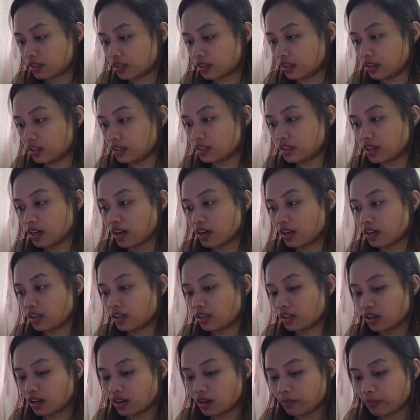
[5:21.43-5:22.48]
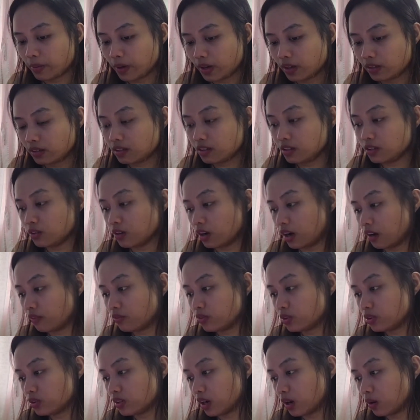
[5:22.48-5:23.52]
And then apparently you have
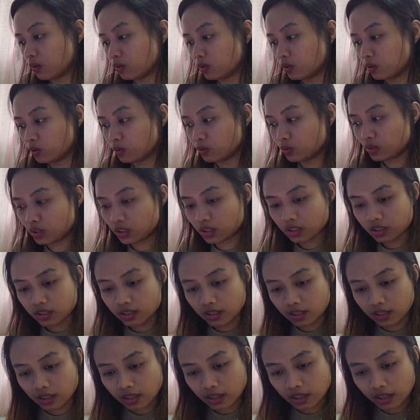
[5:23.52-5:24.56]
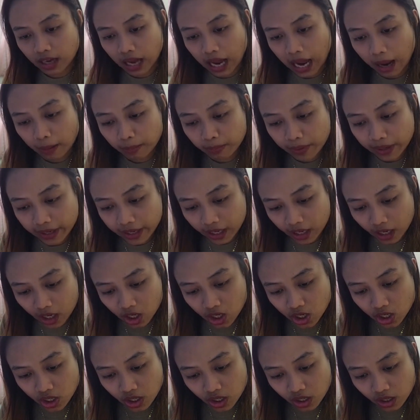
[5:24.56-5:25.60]
to download the
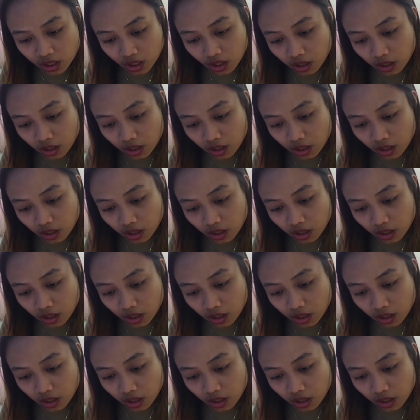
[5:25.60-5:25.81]
application,